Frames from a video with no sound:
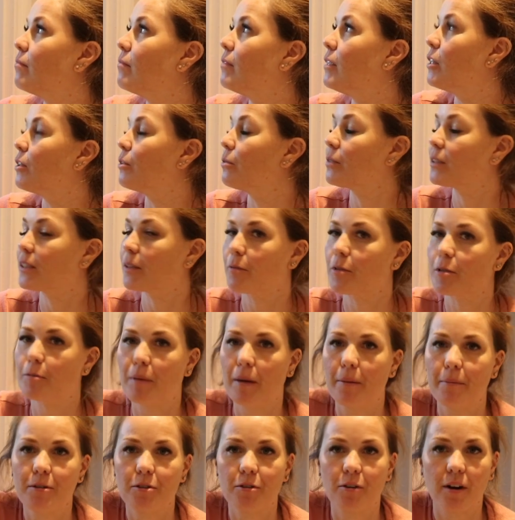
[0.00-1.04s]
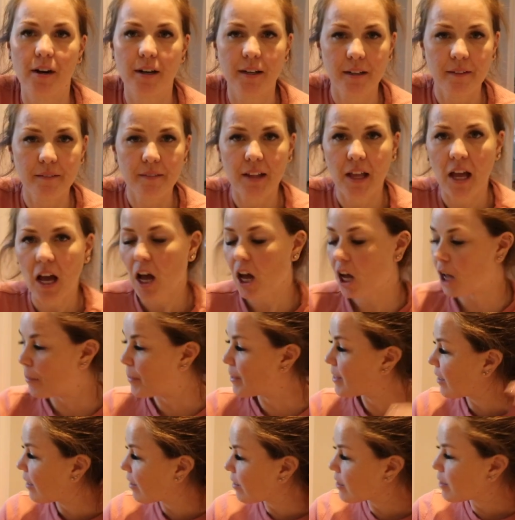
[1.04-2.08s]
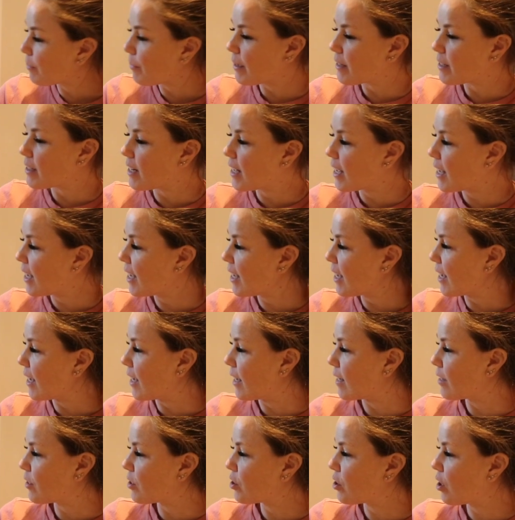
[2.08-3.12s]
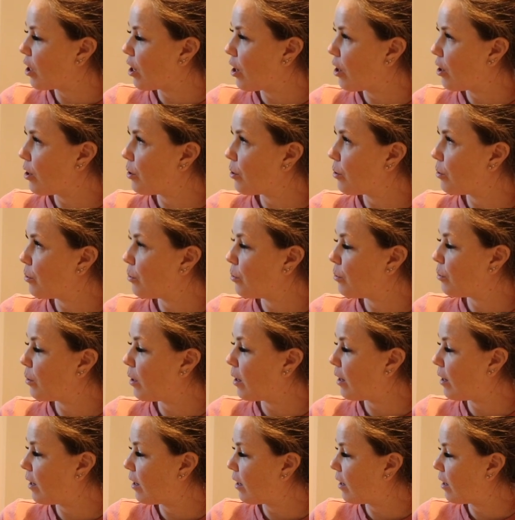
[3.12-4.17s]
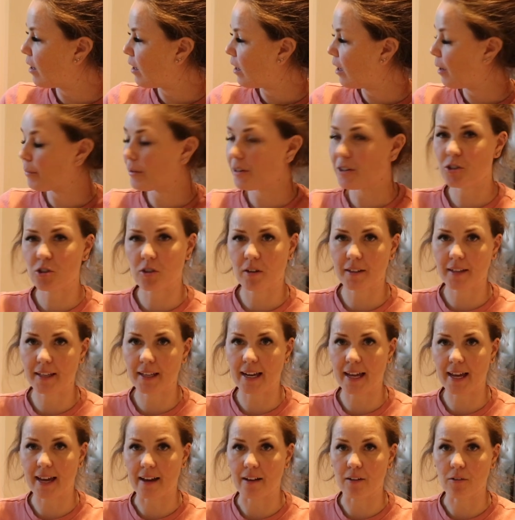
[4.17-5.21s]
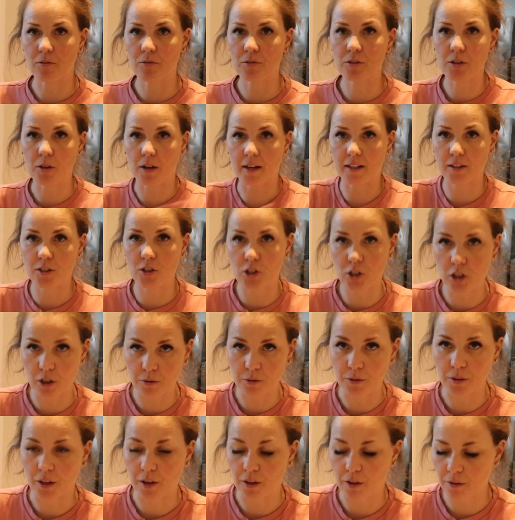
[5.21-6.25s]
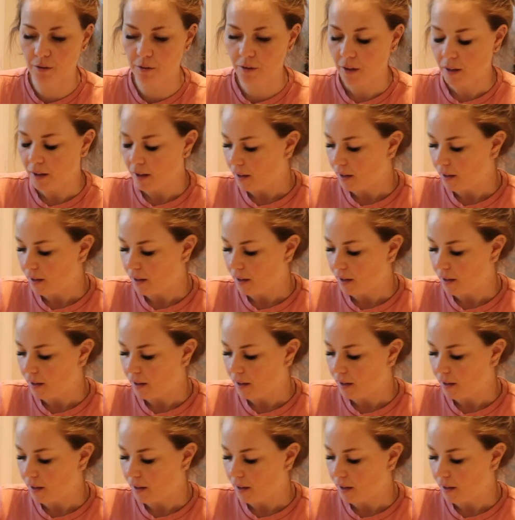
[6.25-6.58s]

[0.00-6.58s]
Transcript: oh, someone's baby's crying. It's under the bed in here, so I'm gonna try and get it out so I can show you.